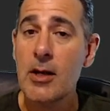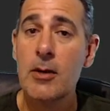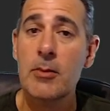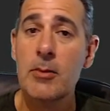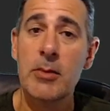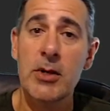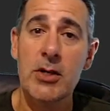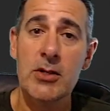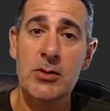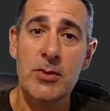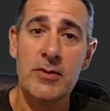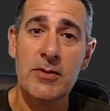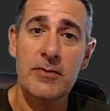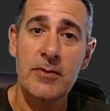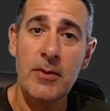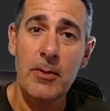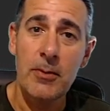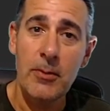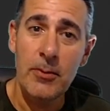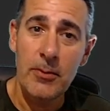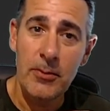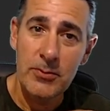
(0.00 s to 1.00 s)
because
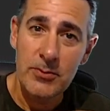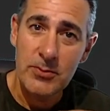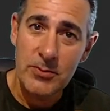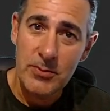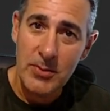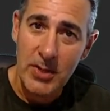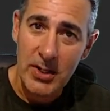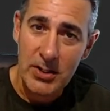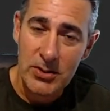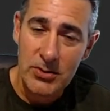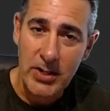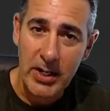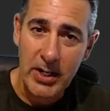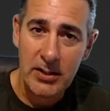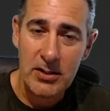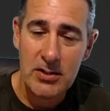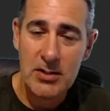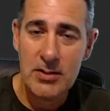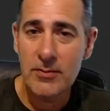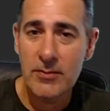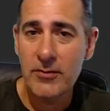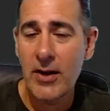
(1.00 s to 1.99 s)
we've
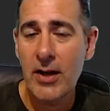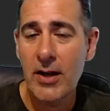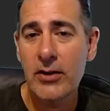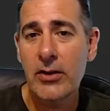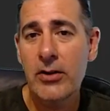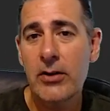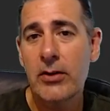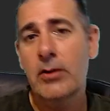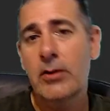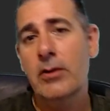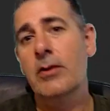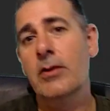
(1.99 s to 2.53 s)
extracted some value,